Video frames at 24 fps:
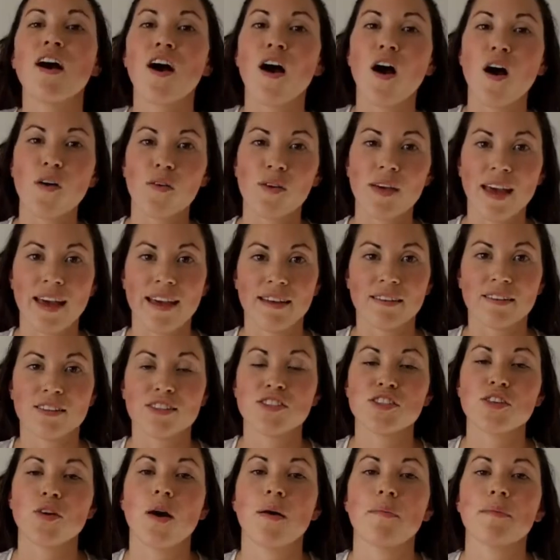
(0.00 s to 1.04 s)
Okay,
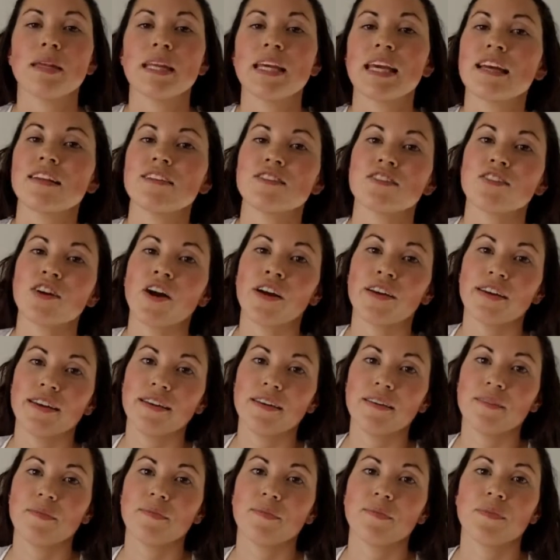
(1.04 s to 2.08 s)
so I'm going to get
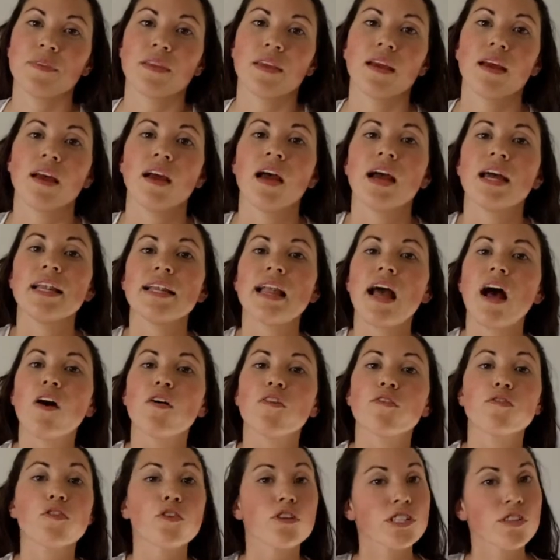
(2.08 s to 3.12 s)
started. Now,
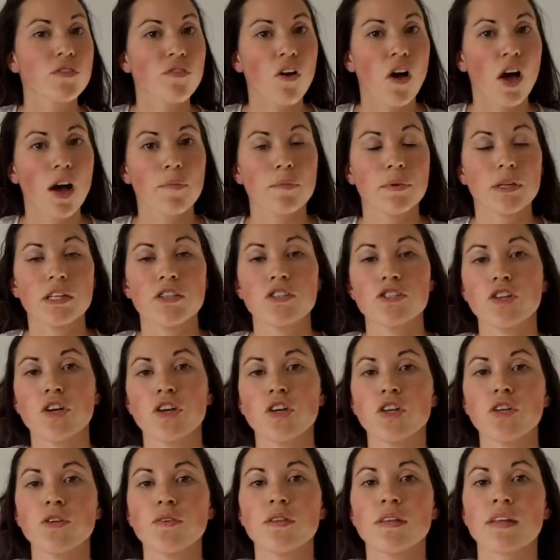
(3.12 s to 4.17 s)
first of all, I'm going to show
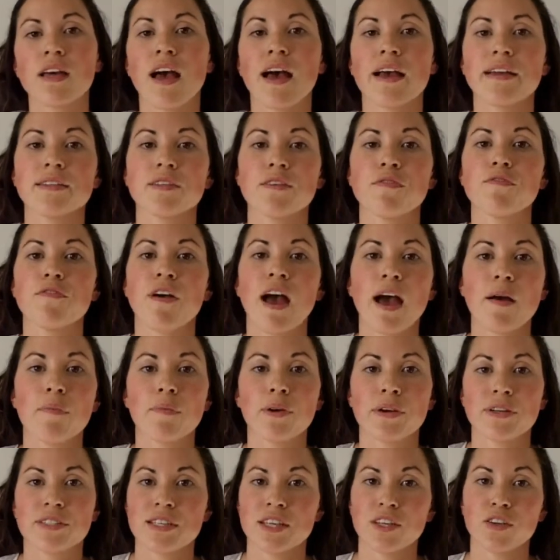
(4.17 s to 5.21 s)
you the kinds of
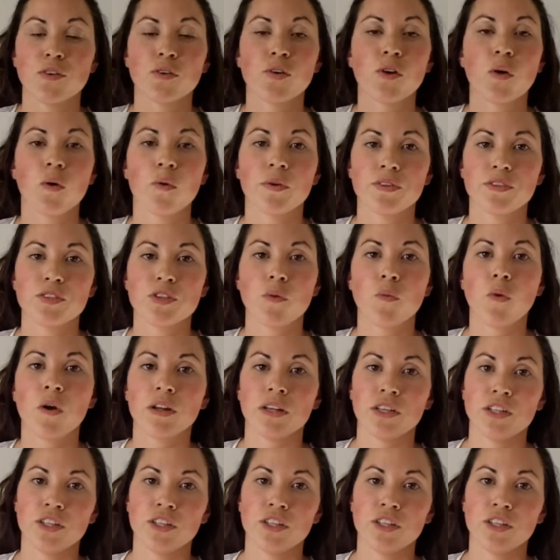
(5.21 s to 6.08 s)
fabrics that you're going to want to